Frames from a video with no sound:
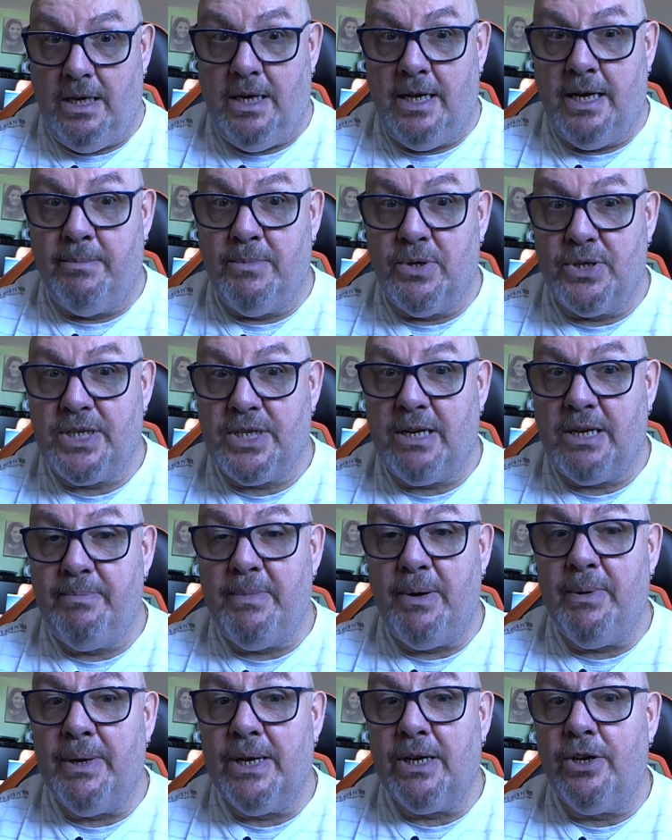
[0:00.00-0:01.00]
And I must
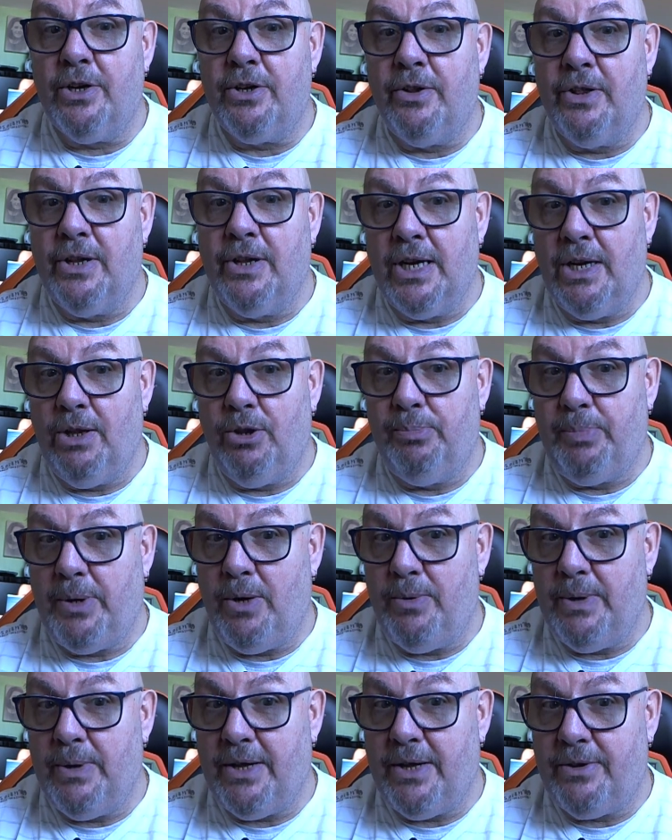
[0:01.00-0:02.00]
admit, when I got on the little
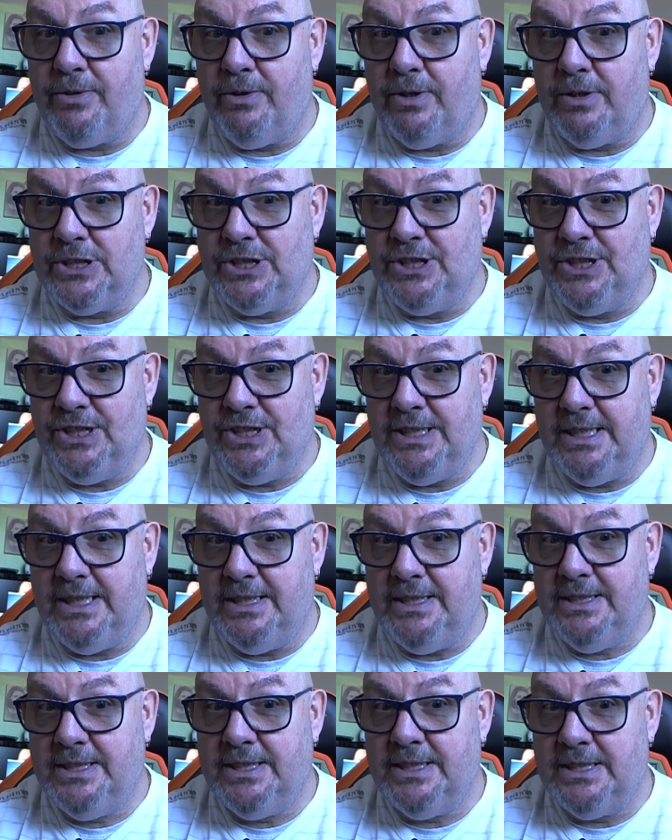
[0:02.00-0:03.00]
pony, I thought,
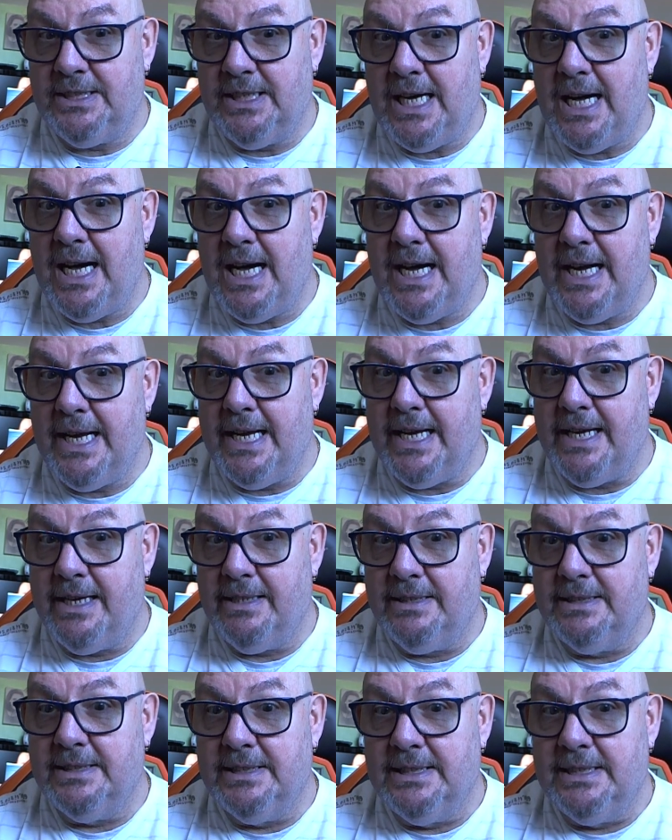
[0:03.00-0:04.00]
shit, this is a high,
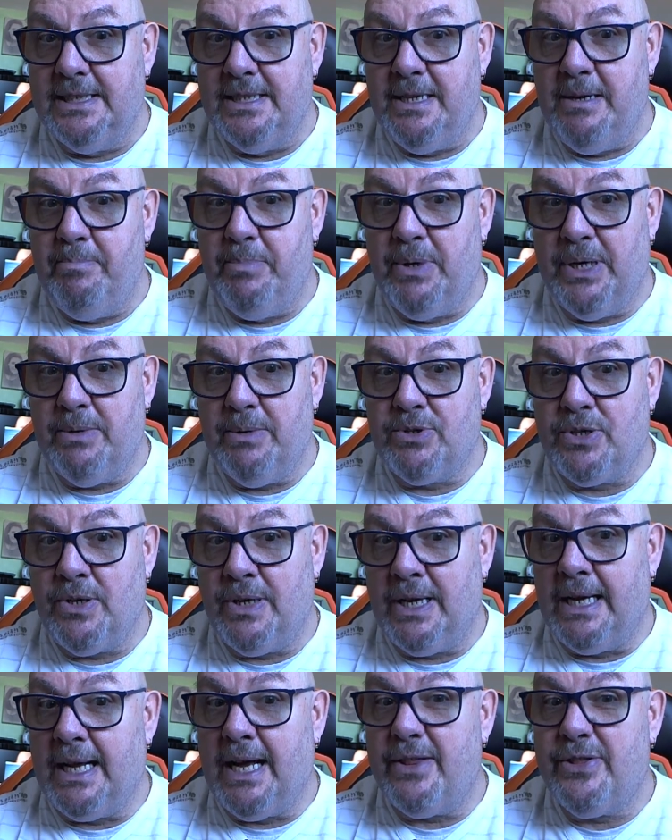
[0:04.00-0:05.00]
but it was
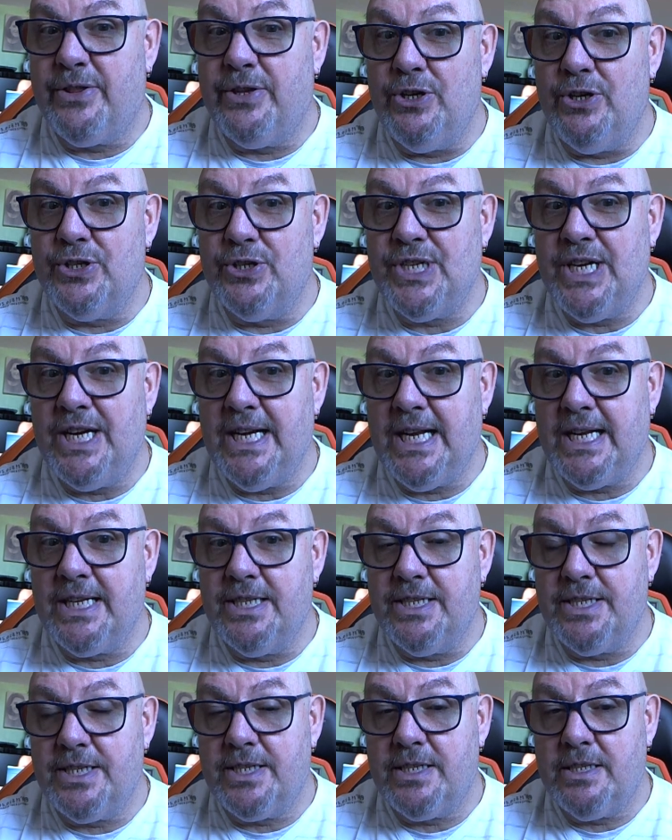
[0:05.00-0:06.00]
only like 13
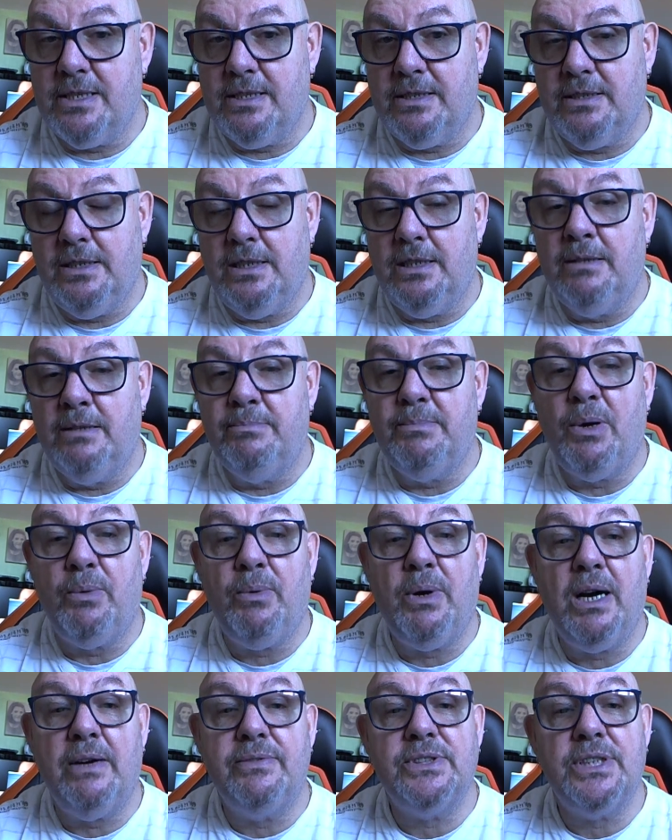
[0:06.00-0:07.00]
hands. And my
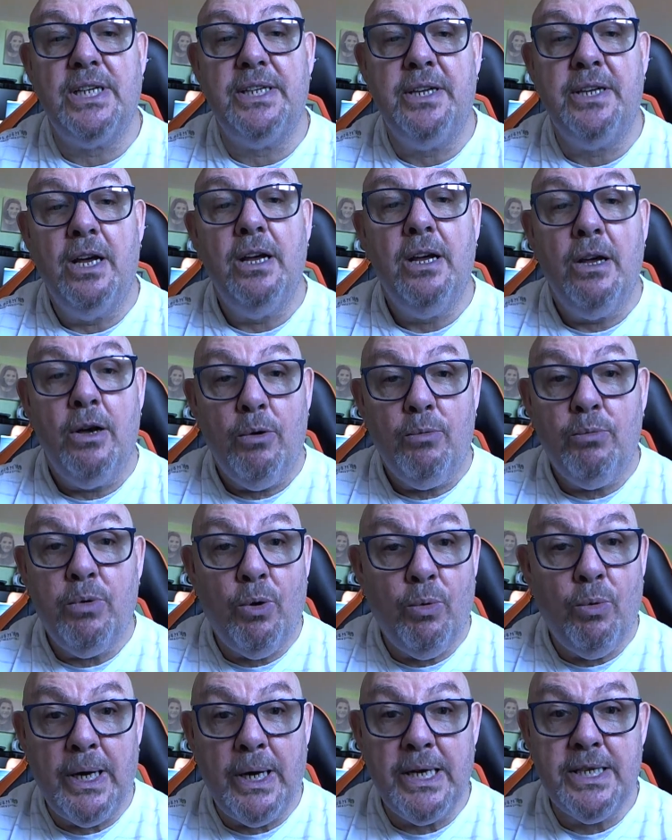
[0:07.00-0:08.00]
wife said,
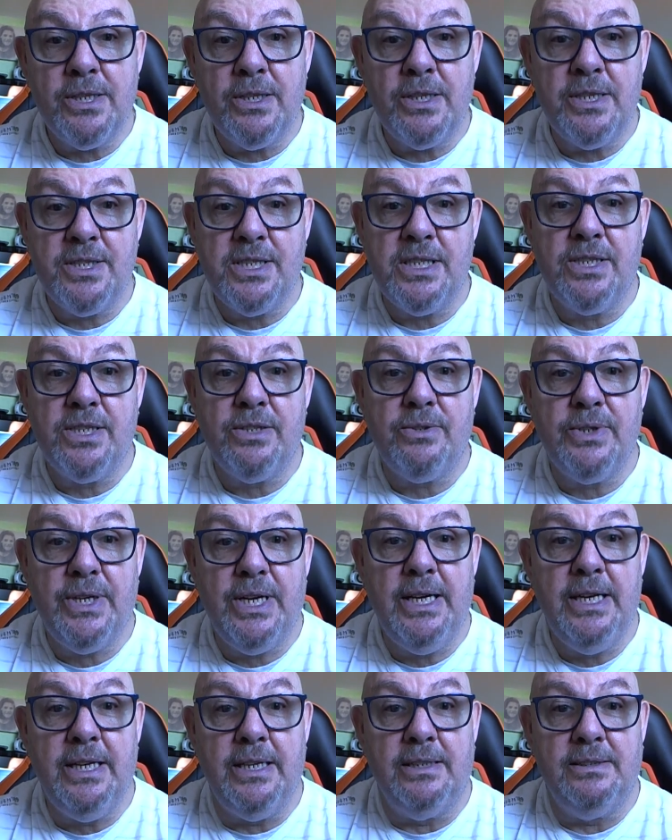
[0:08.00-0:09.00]
well, wait till you sit on
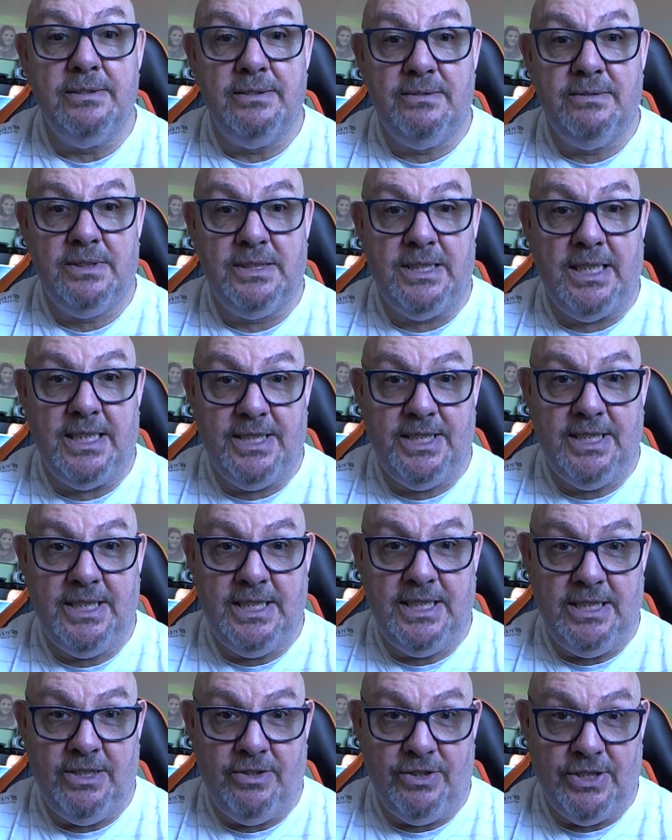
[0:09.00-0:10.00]
King. It's like
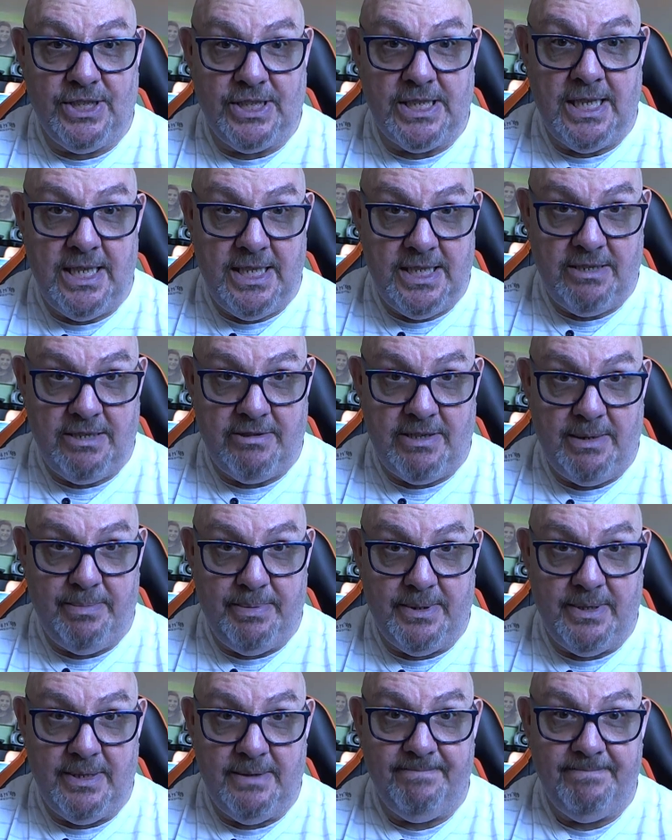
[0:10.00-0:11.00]
sitting on a
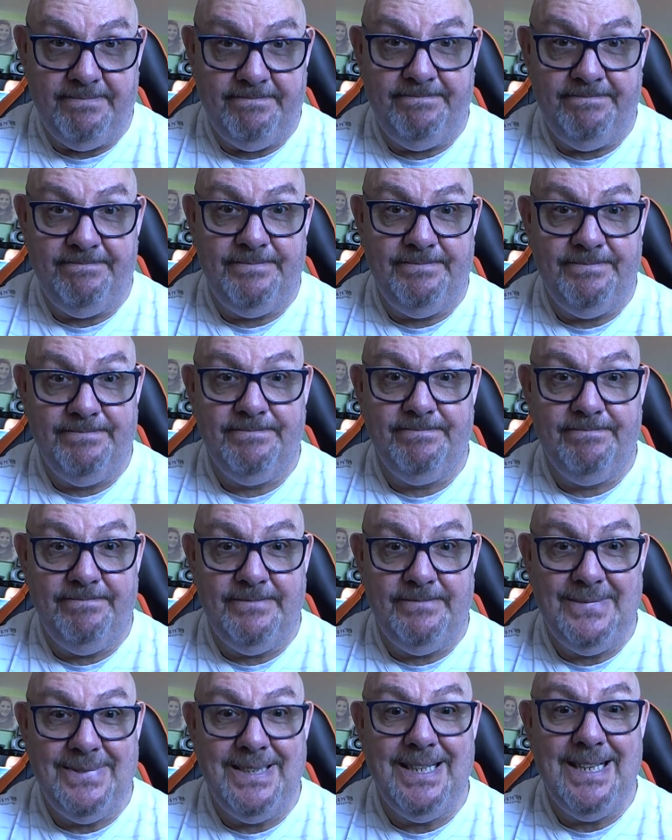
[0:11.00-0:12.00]
skyscraper.
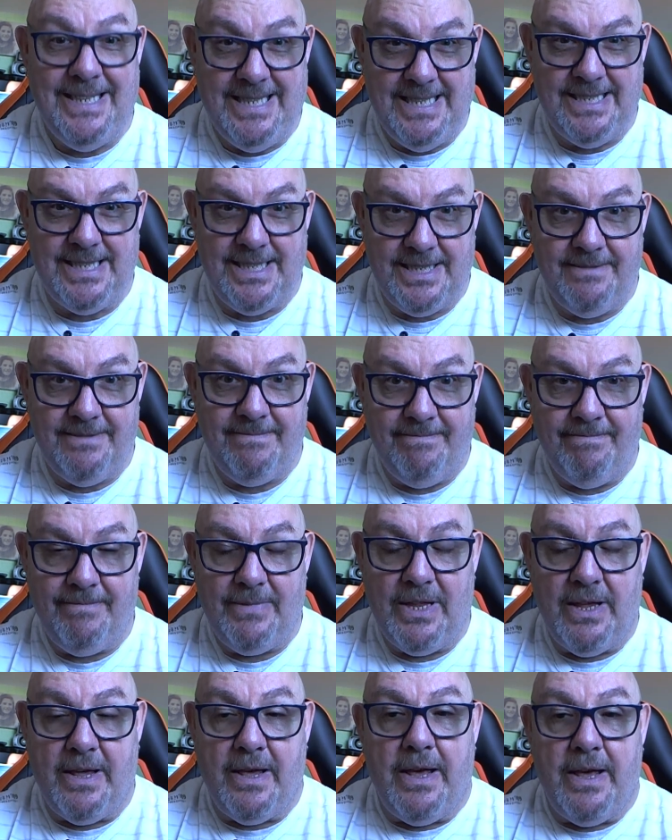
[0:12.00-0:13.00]
It is.
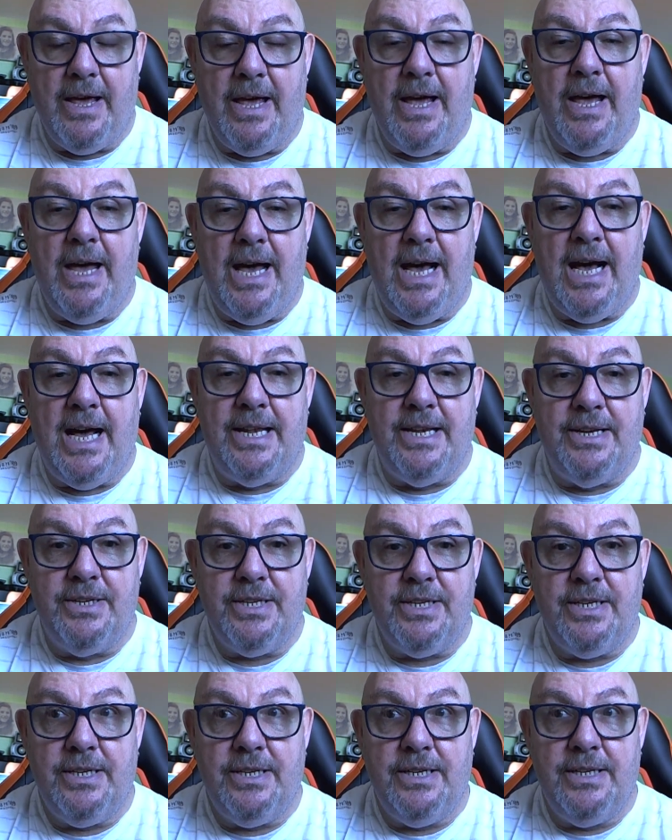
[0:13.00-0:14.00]

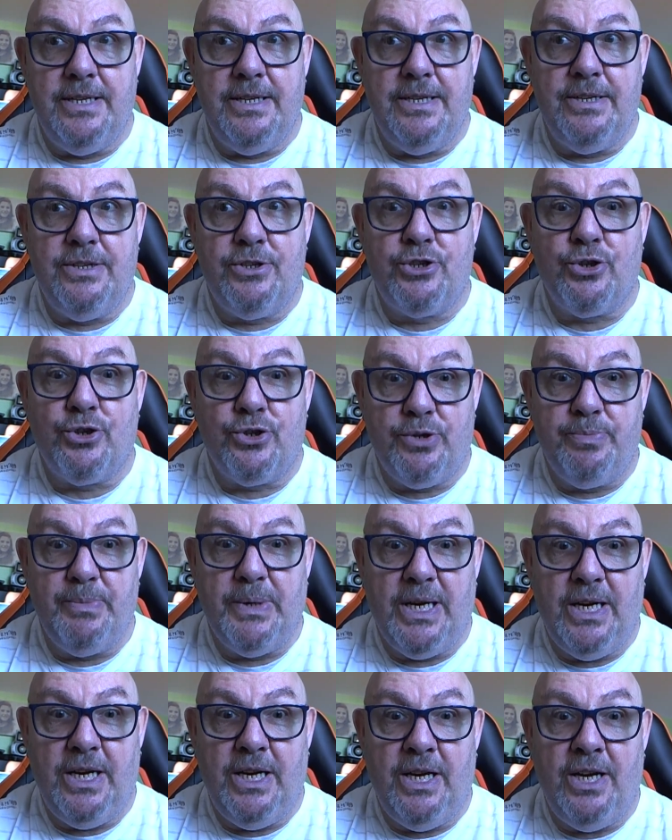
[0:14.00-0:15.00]
And trust me,